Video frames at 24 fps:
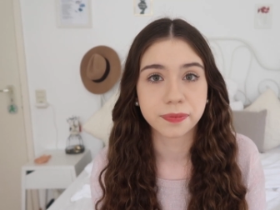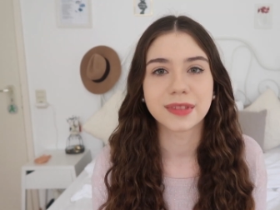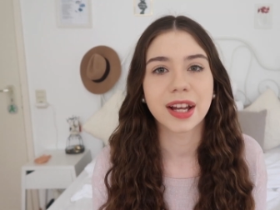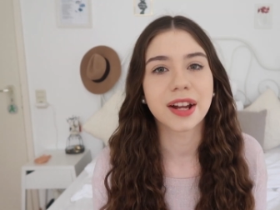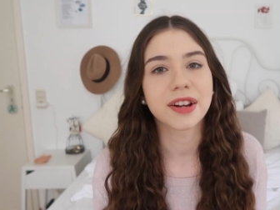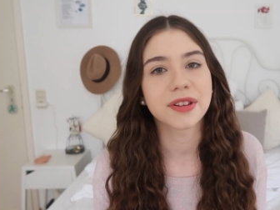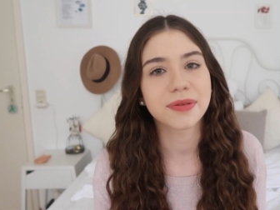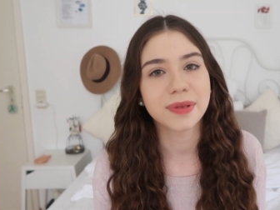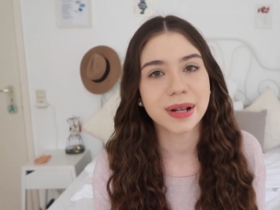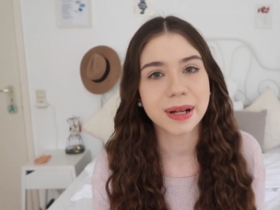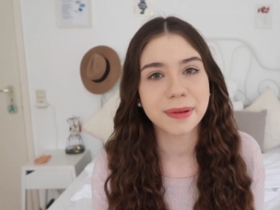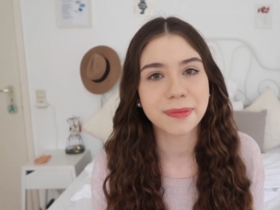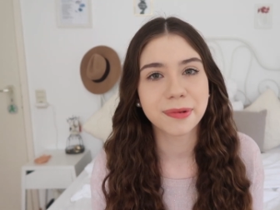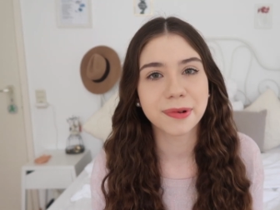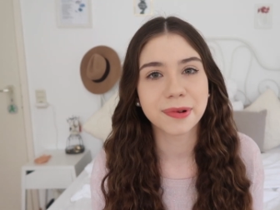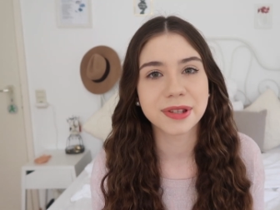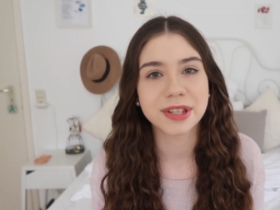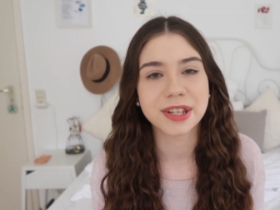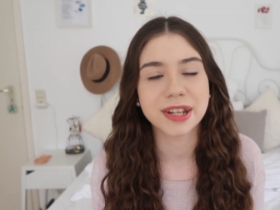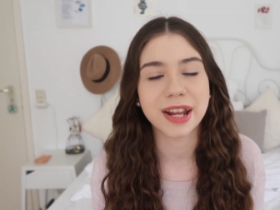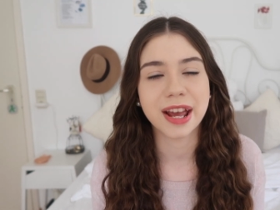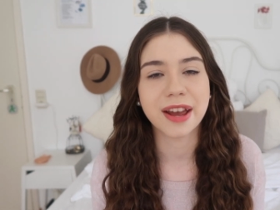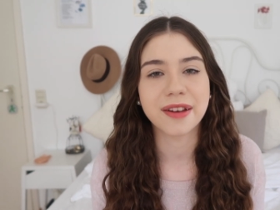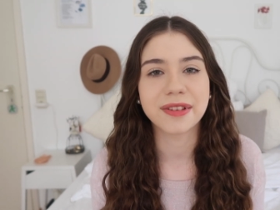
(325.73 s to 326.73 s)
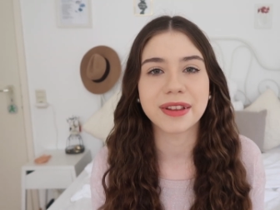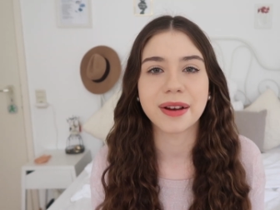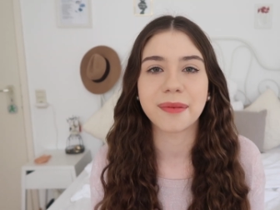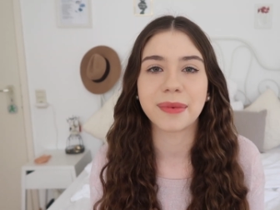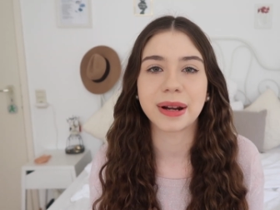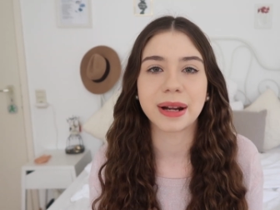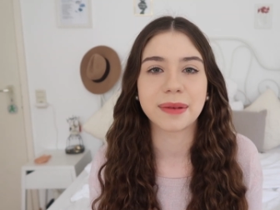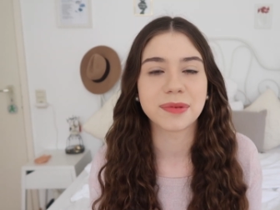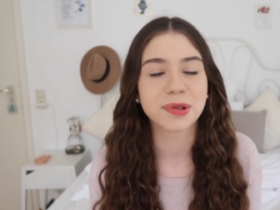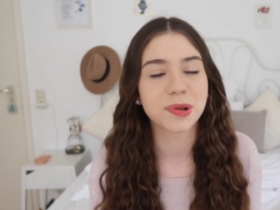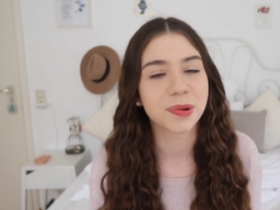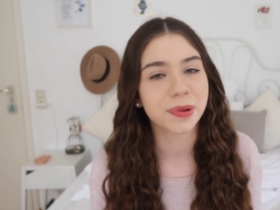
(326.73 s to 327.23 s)
Now it's really important to note that
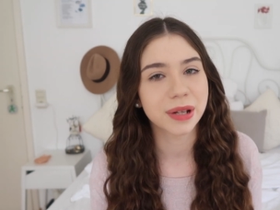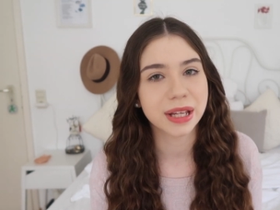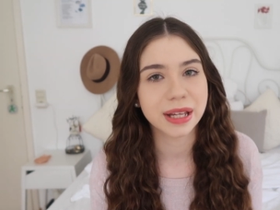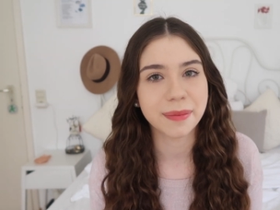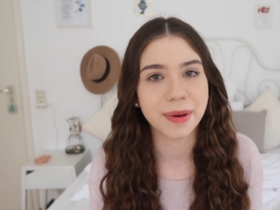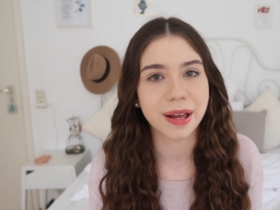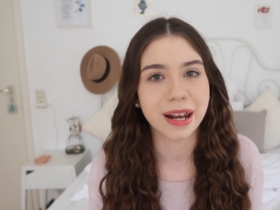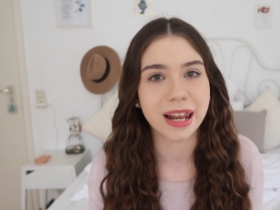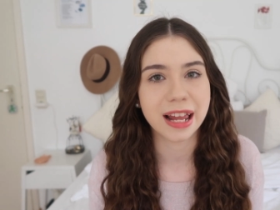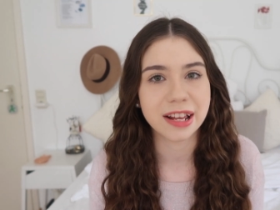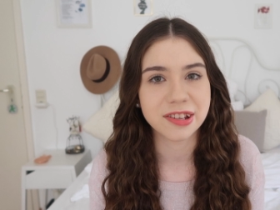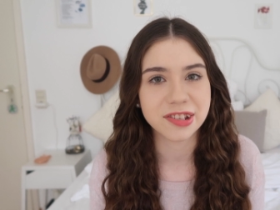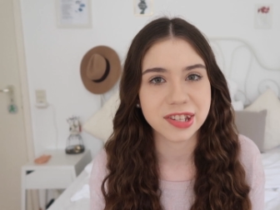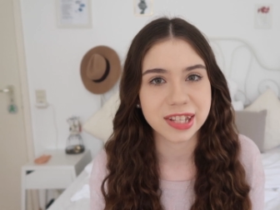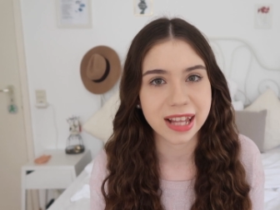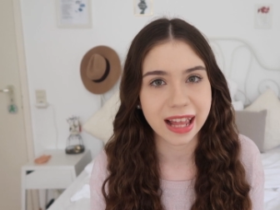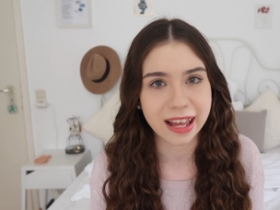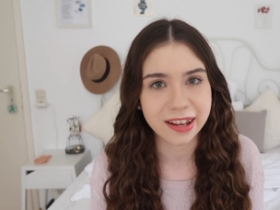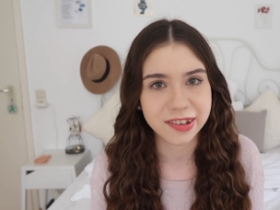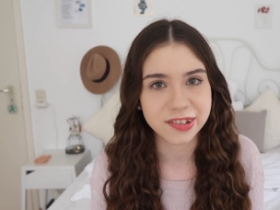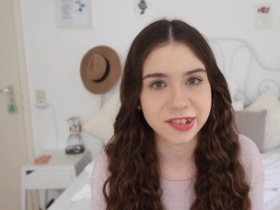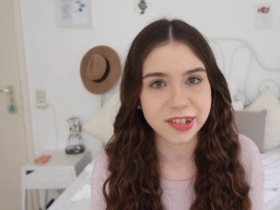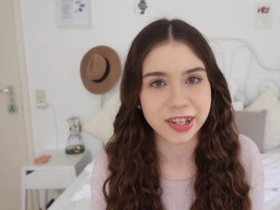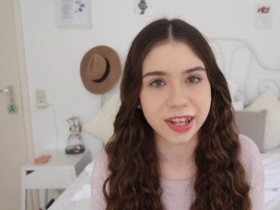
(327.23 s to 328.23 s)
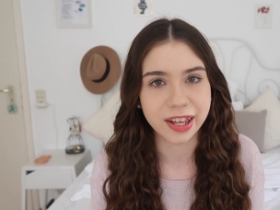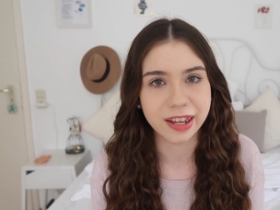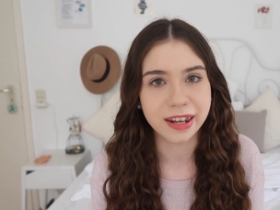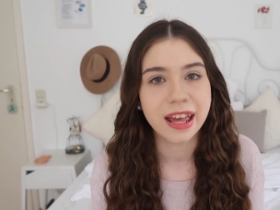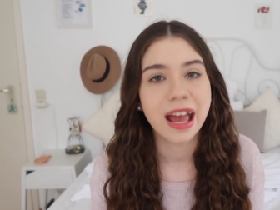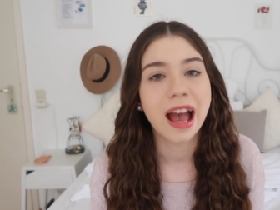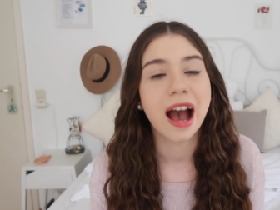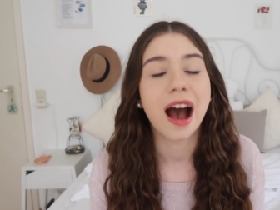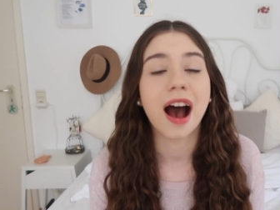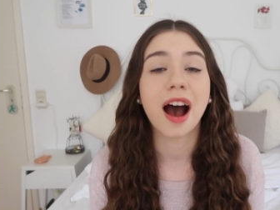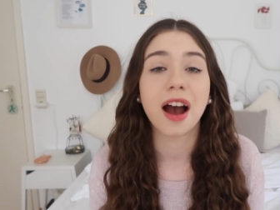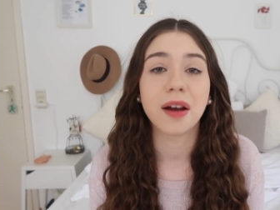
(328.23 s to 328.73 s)
when I'm talking about
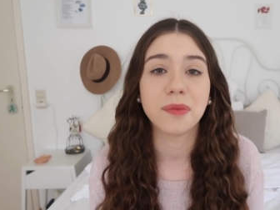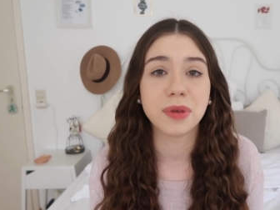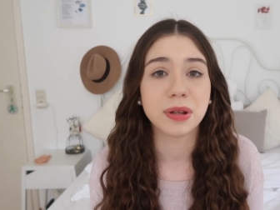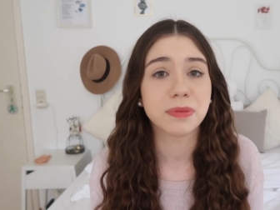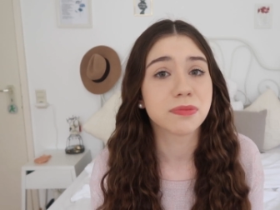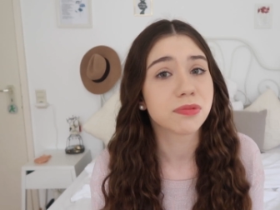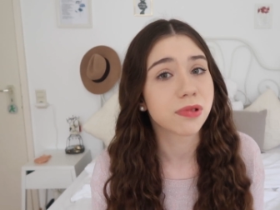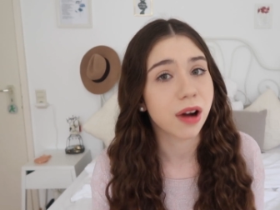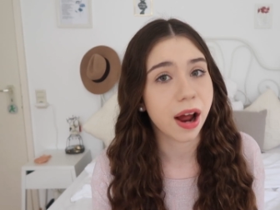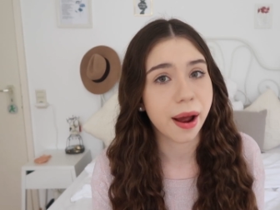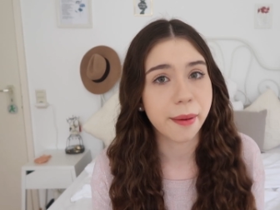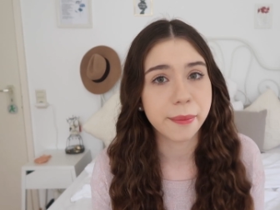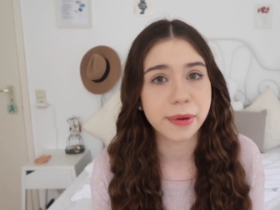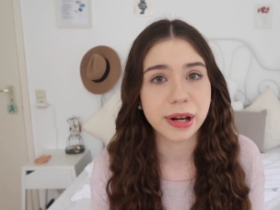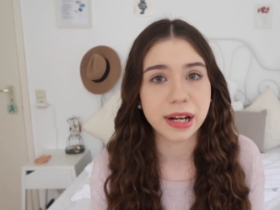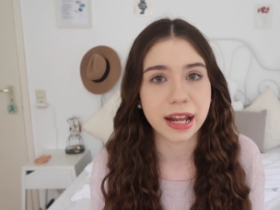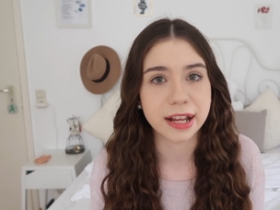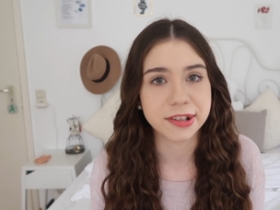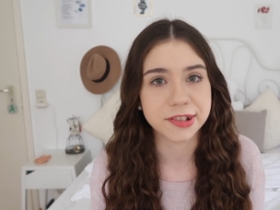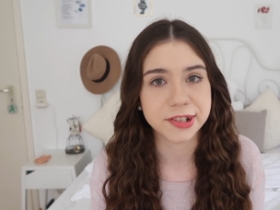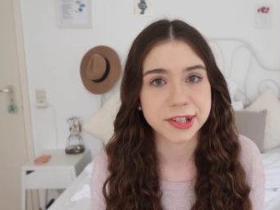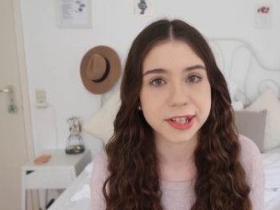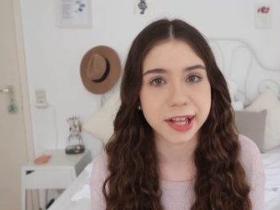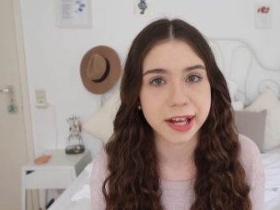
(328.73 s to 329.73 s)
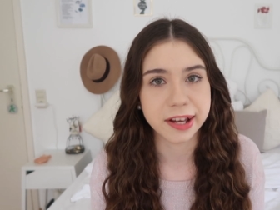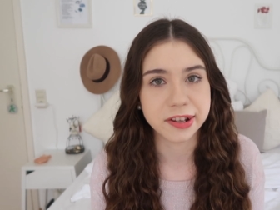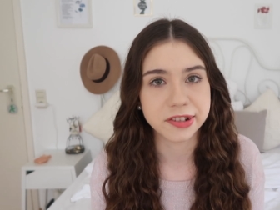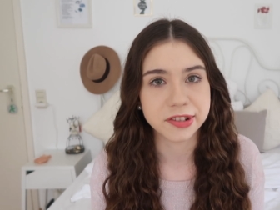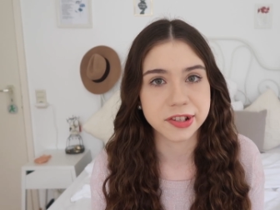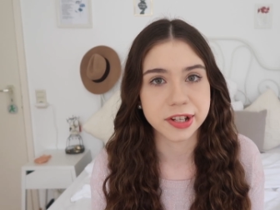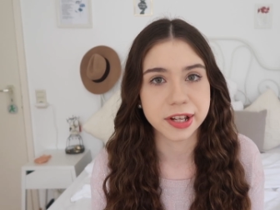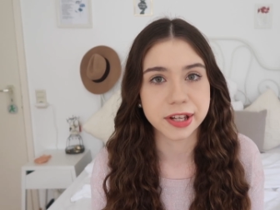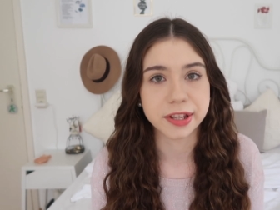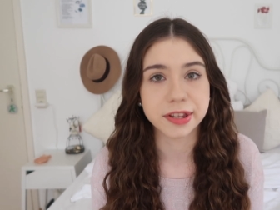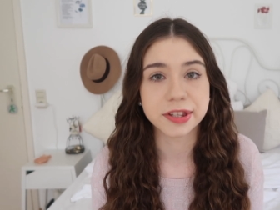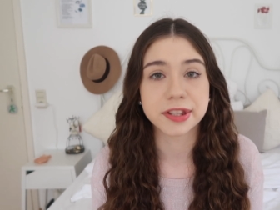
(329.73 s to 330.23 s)
legislation, I mean primary
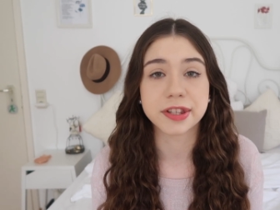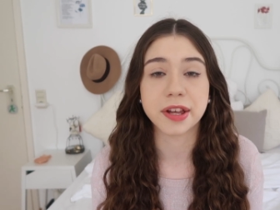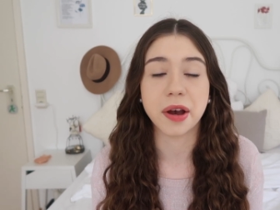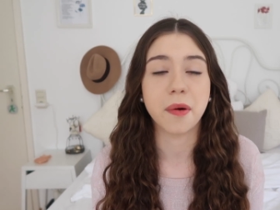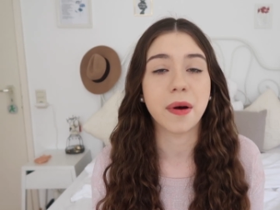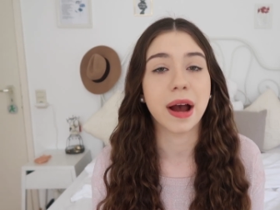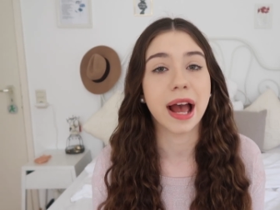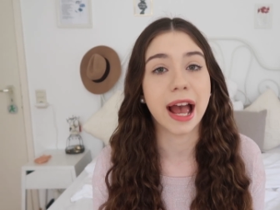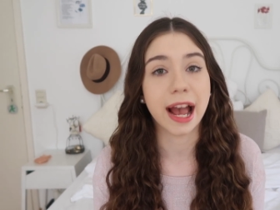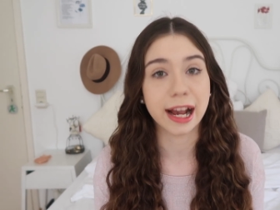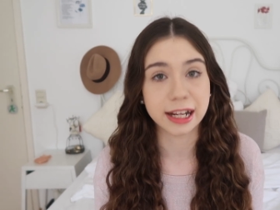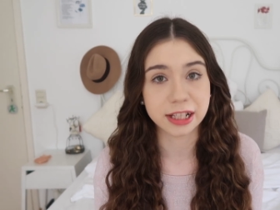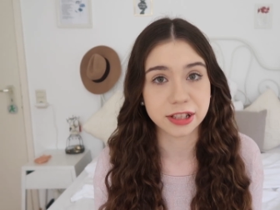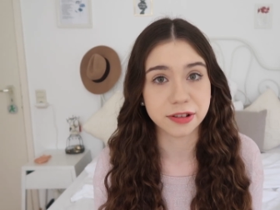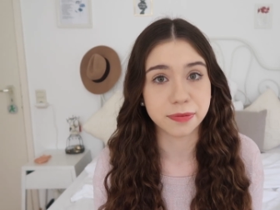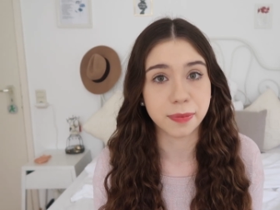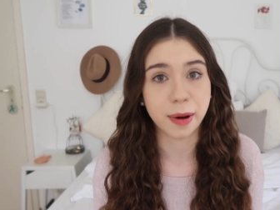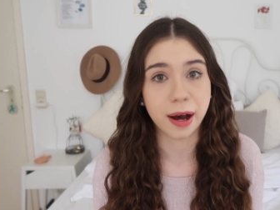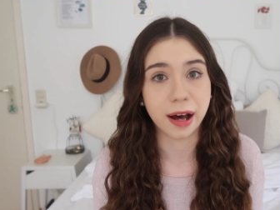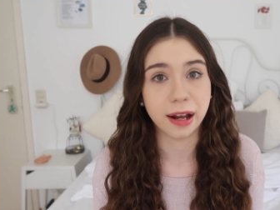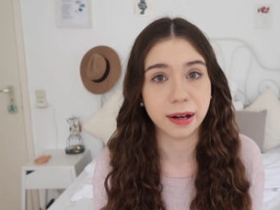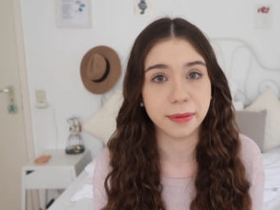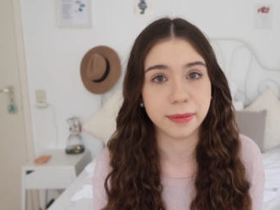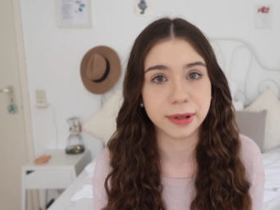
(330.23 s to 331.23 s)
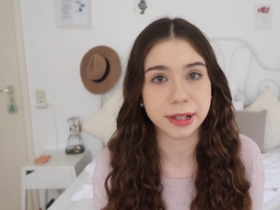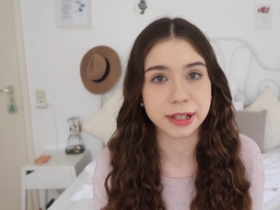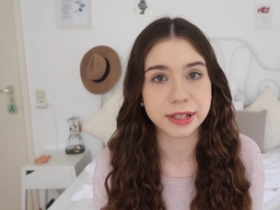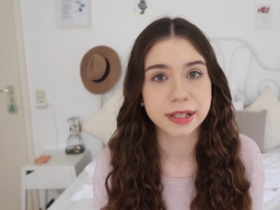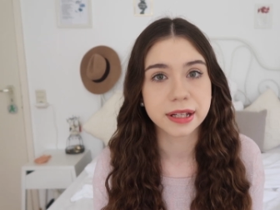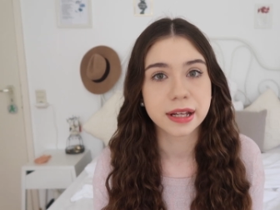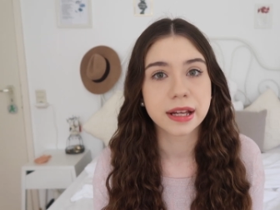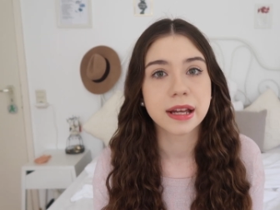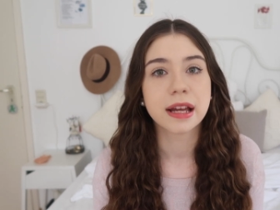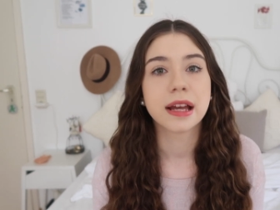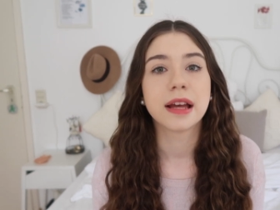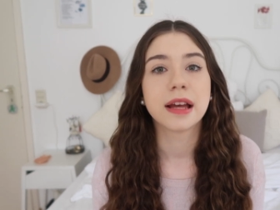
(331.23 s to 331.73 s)
legislation, so acts of parliament.